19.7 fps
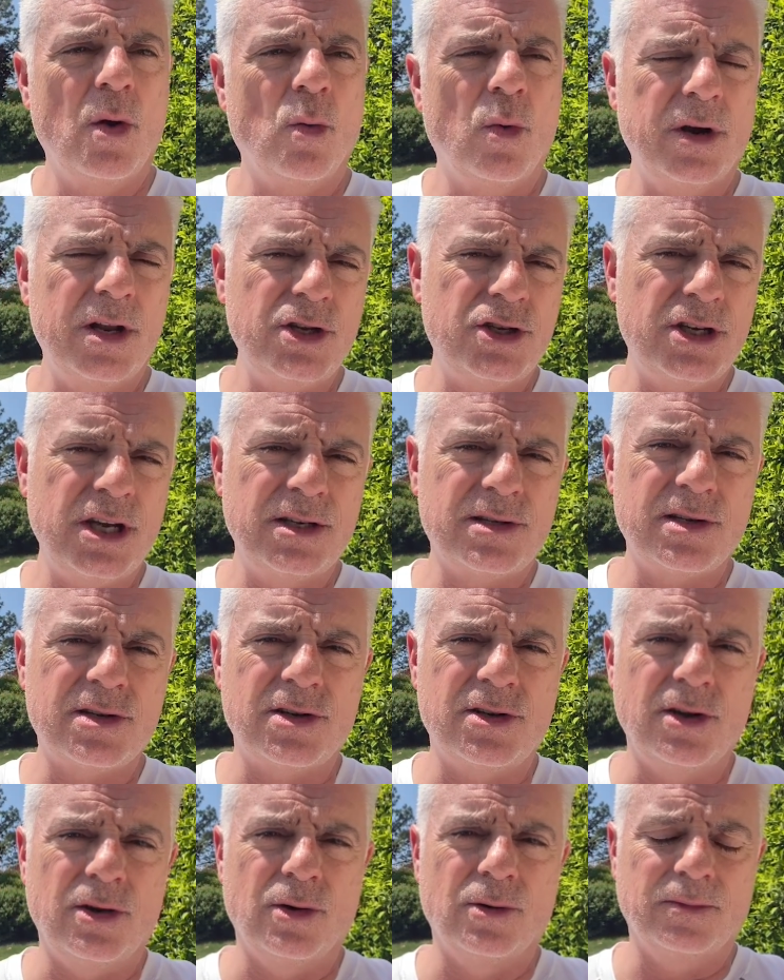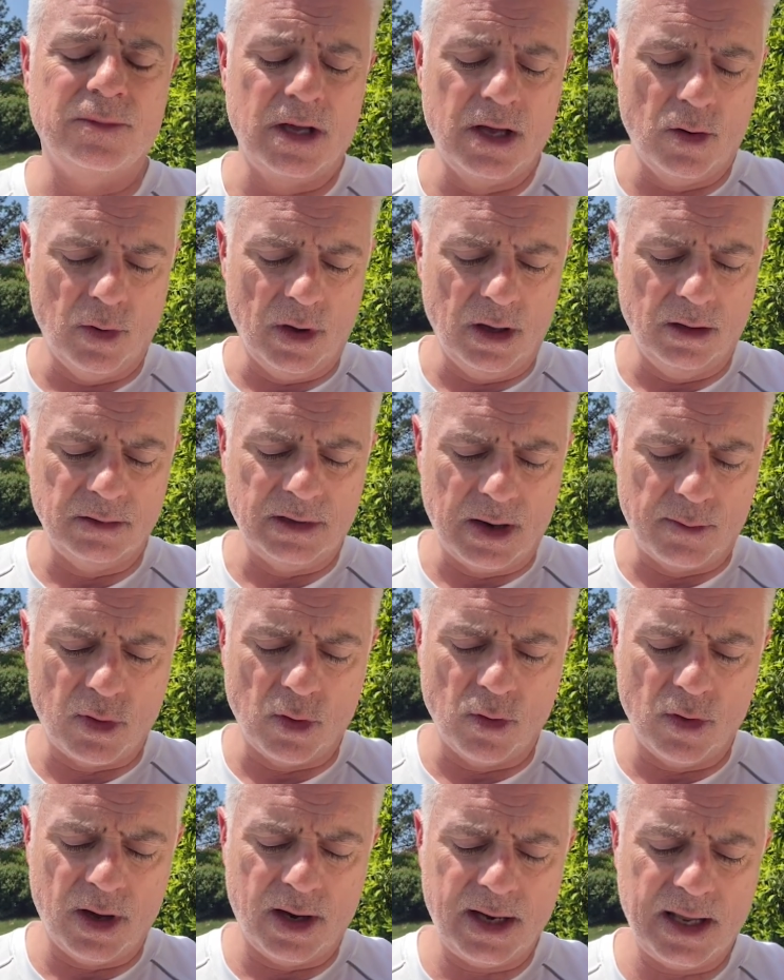What did Jesus do? Well, number
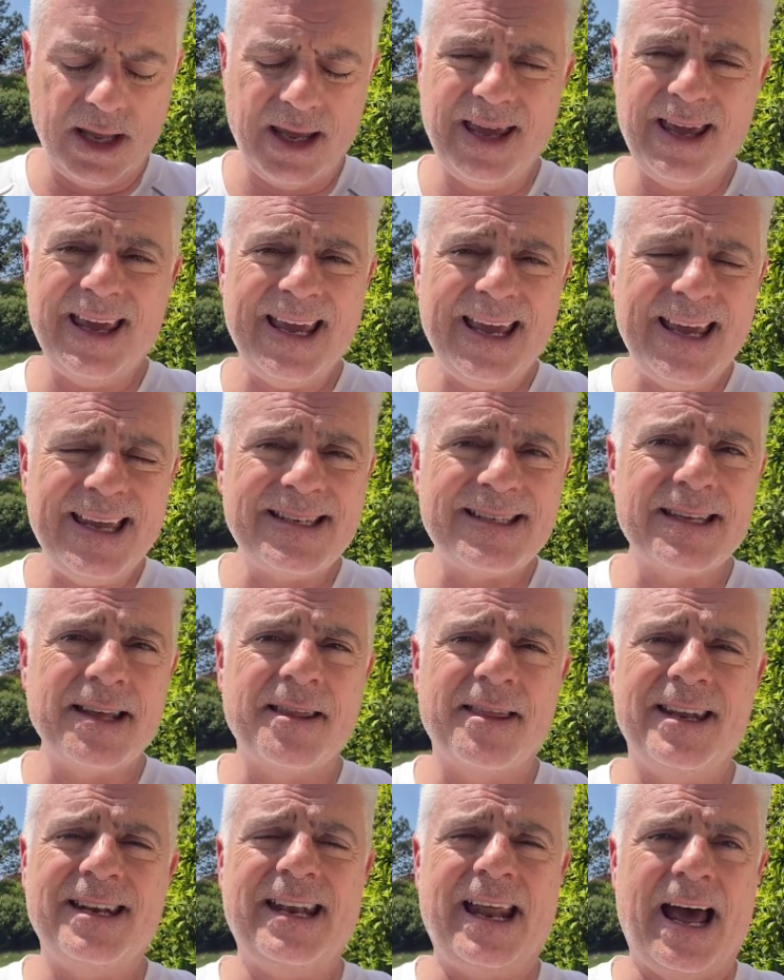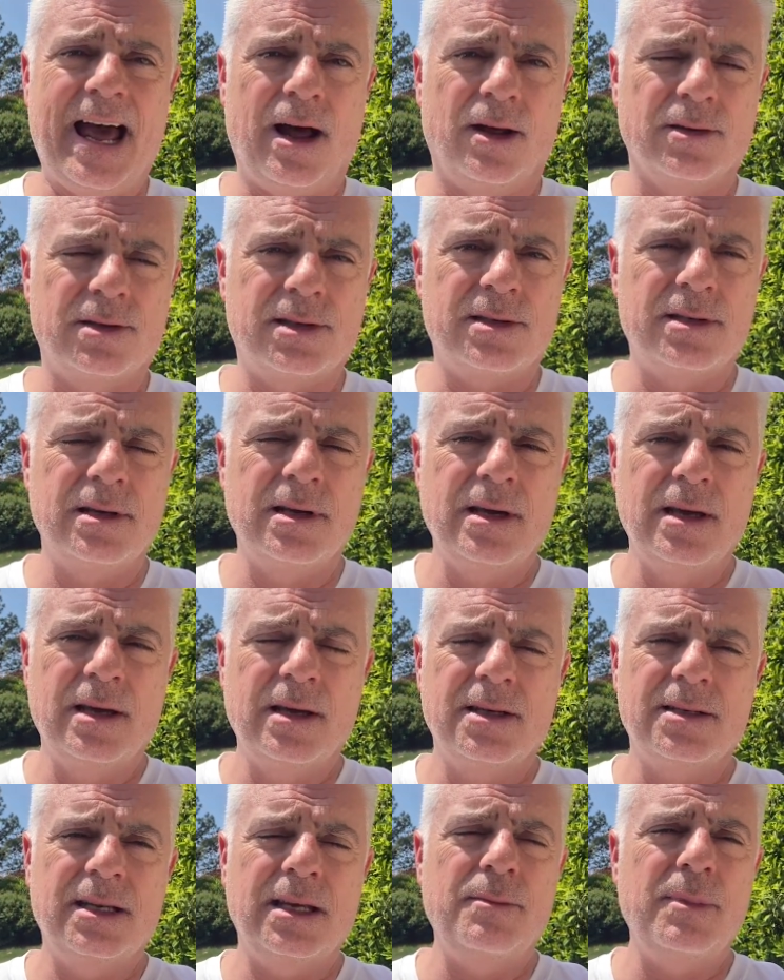one, he eased the doubts.
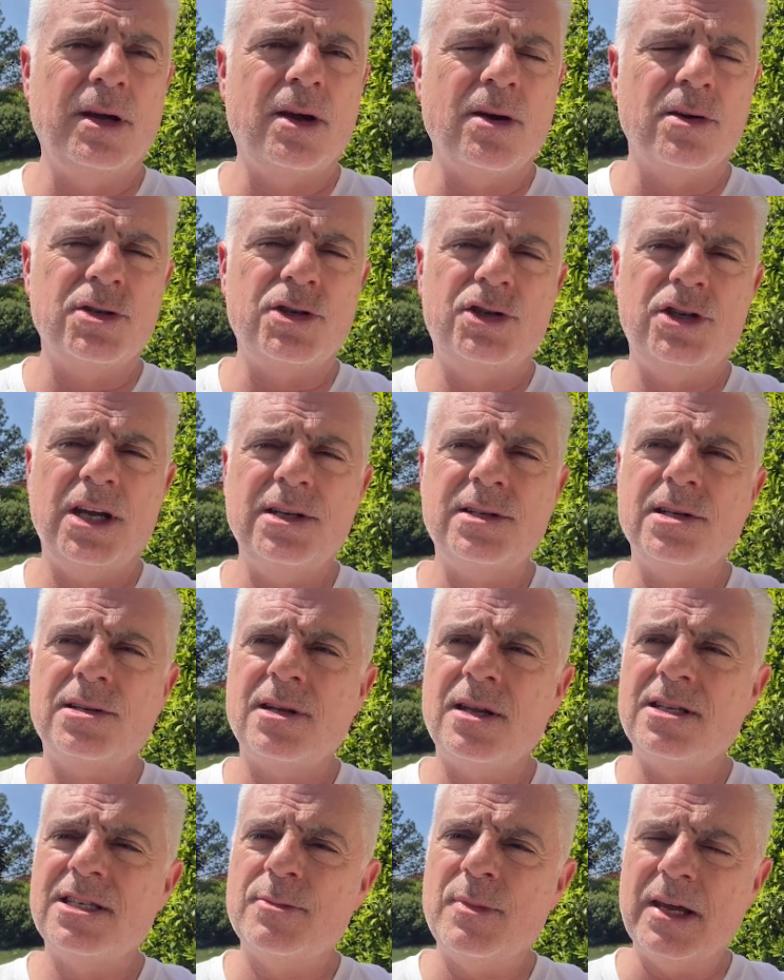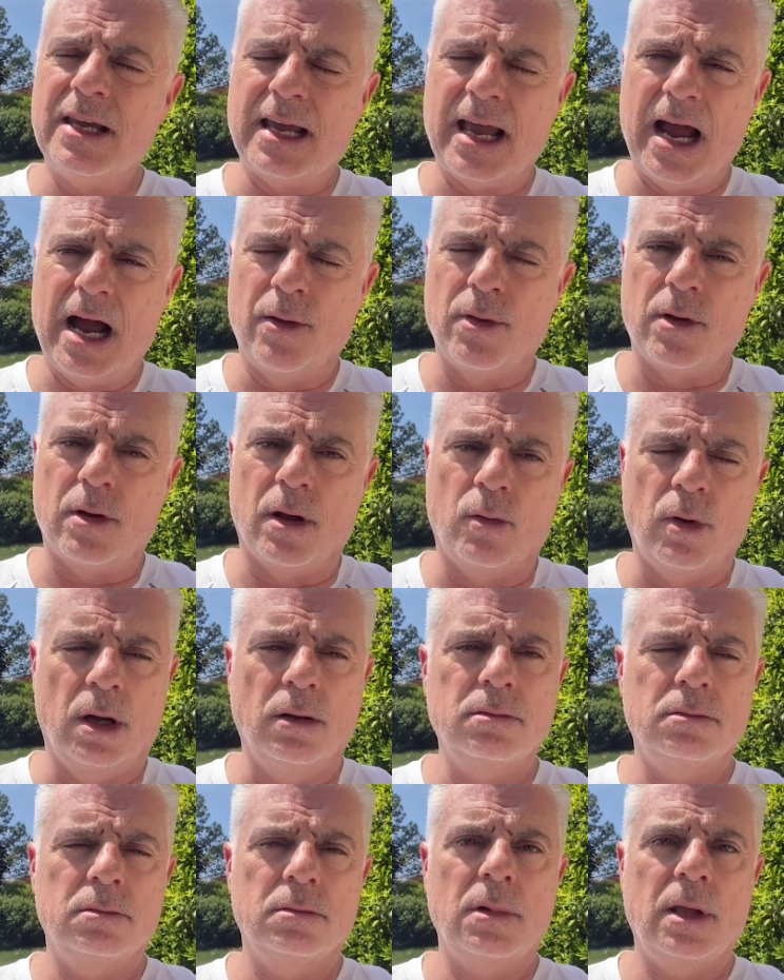See, because Jesus is to be counted on.
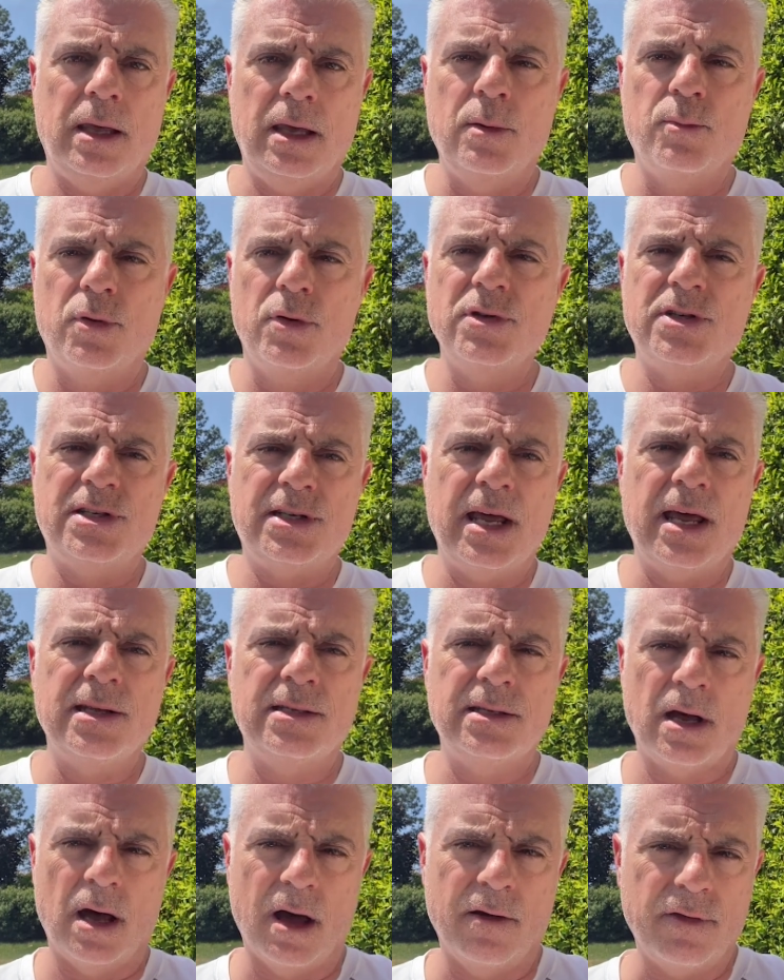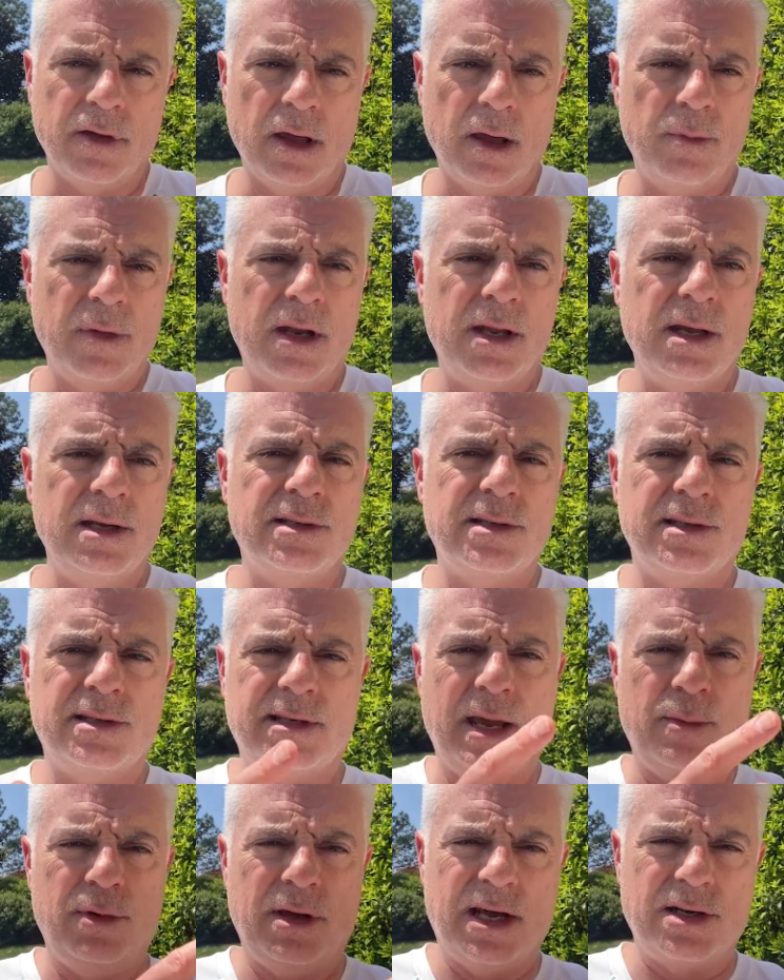Well, Hebrews says of him that he's the
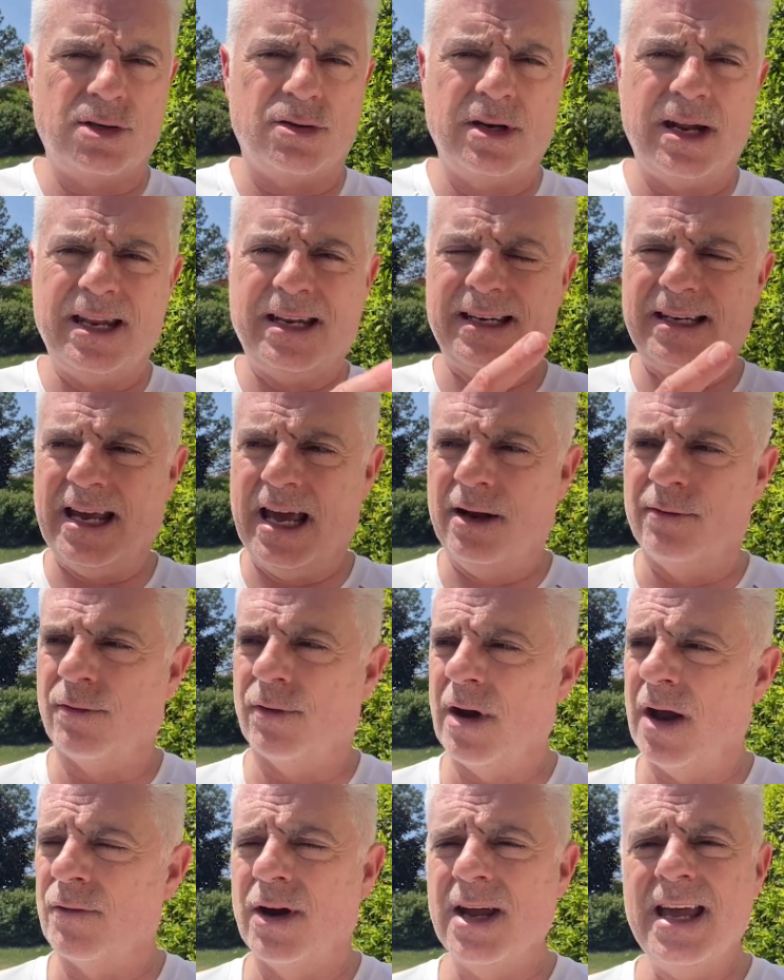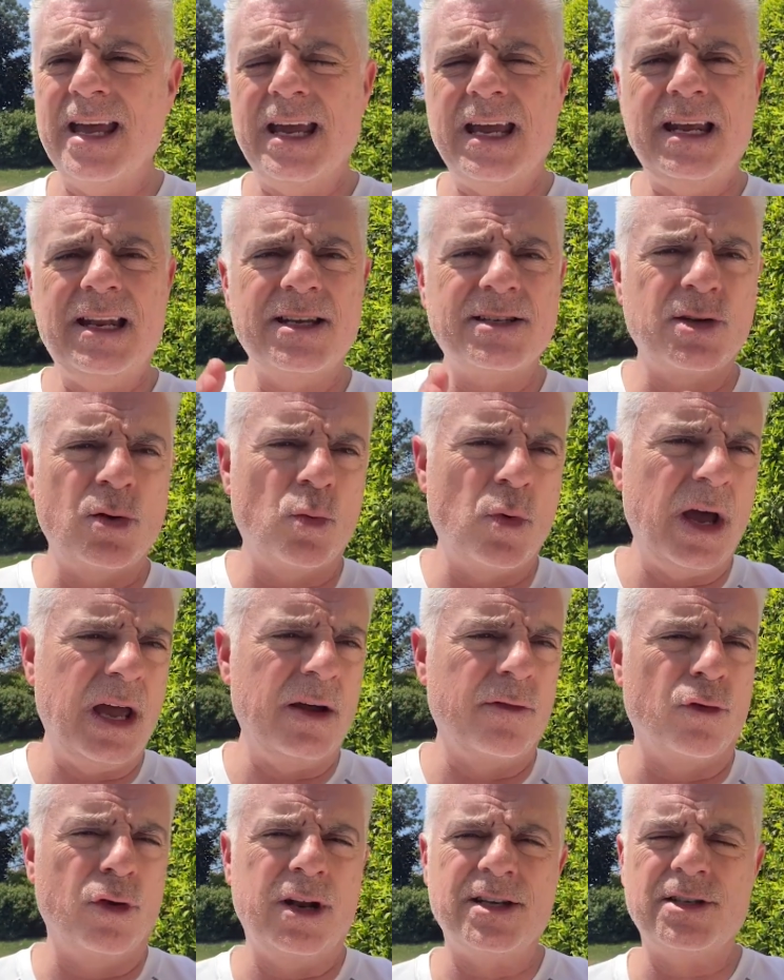same yesterday, today, and forever. He doesn't
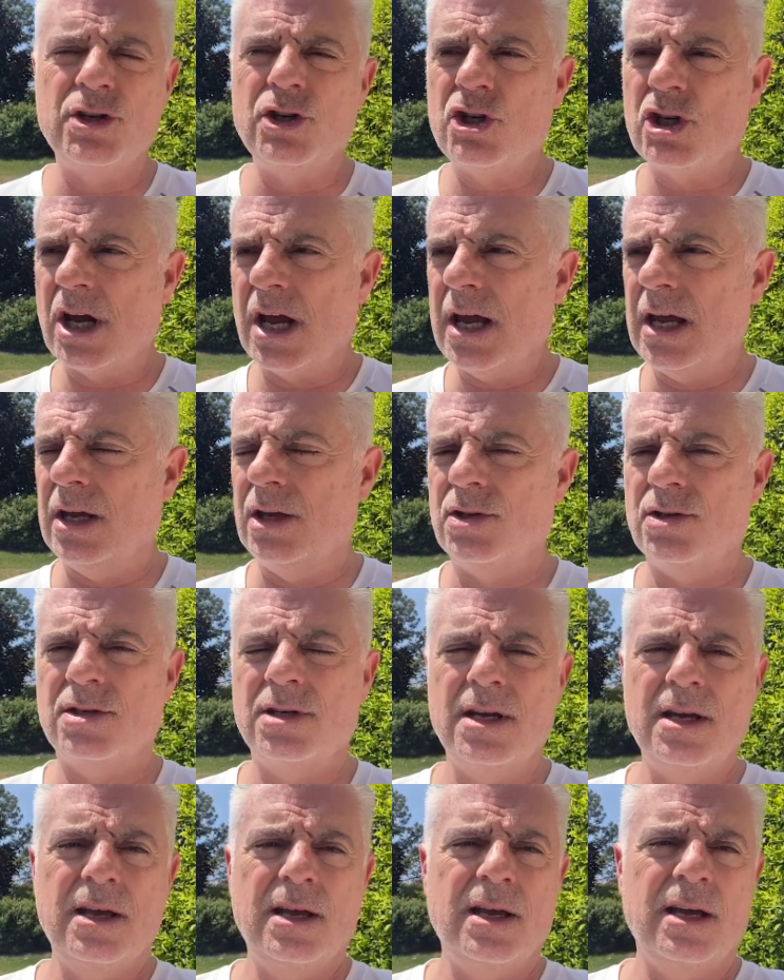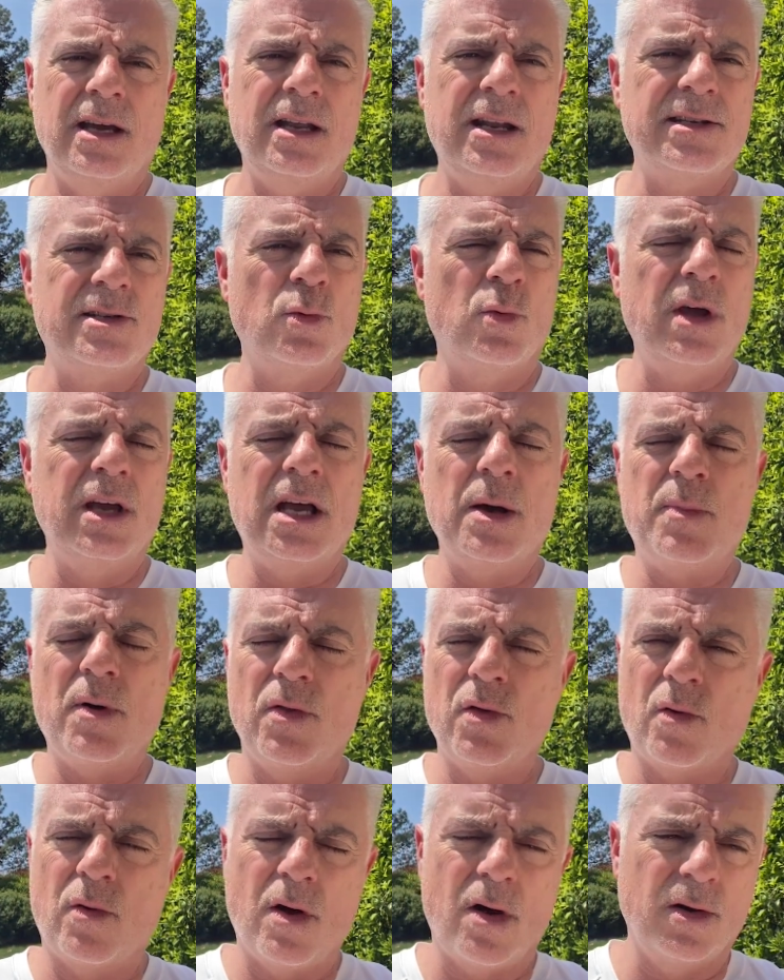waver. He doesn't change. He doesn't wake up on
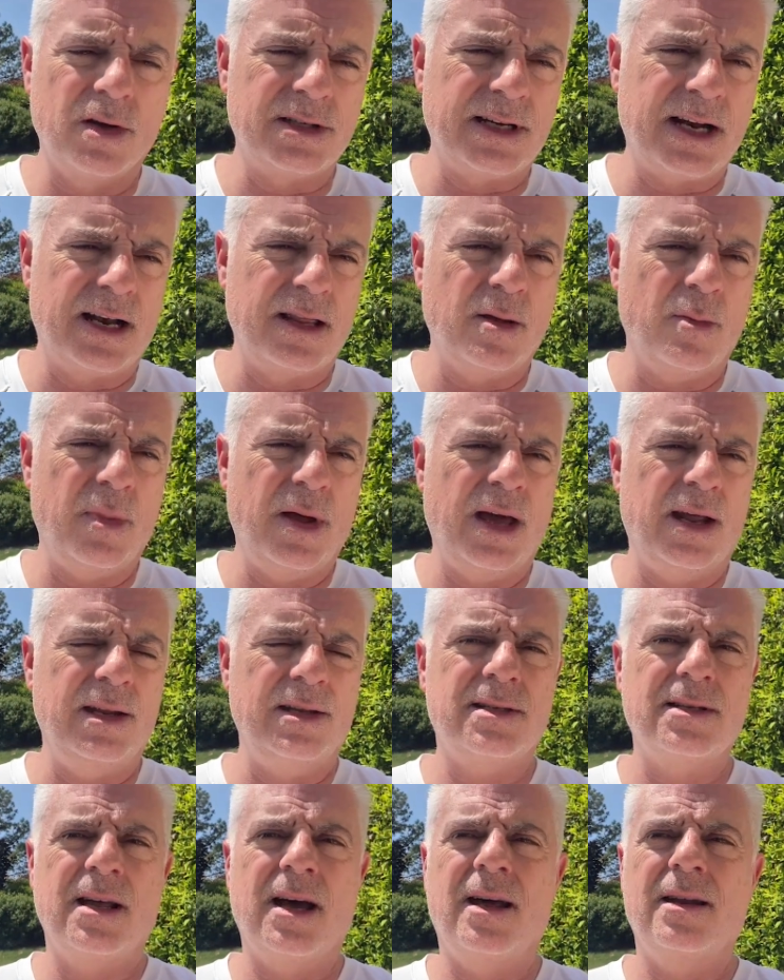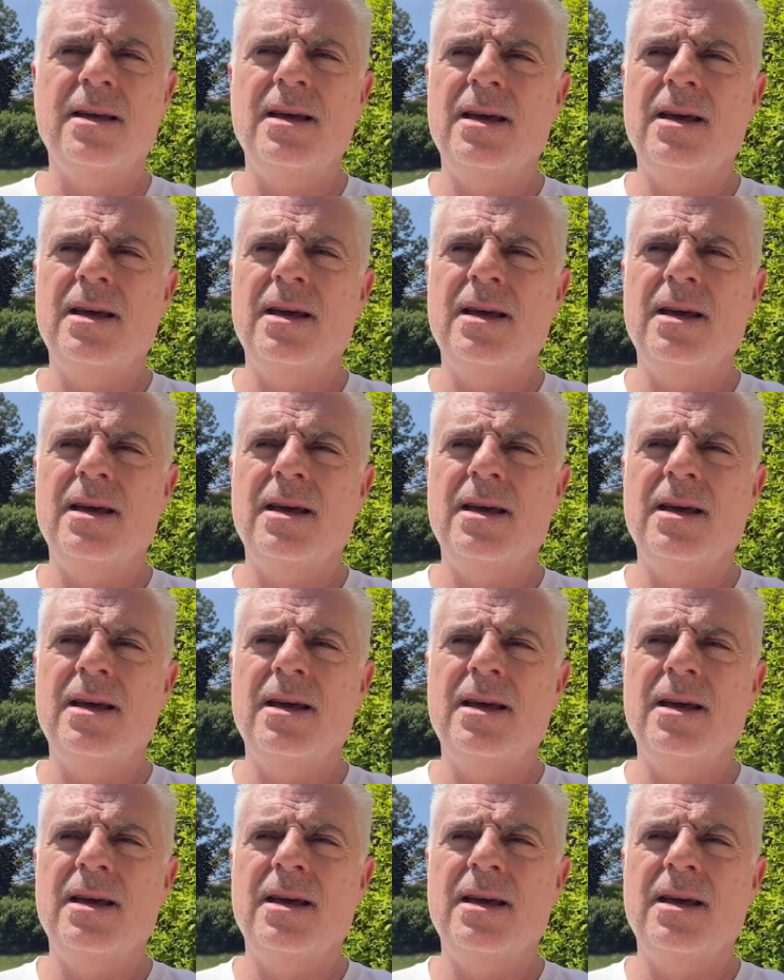the wrong side of the bed. He's not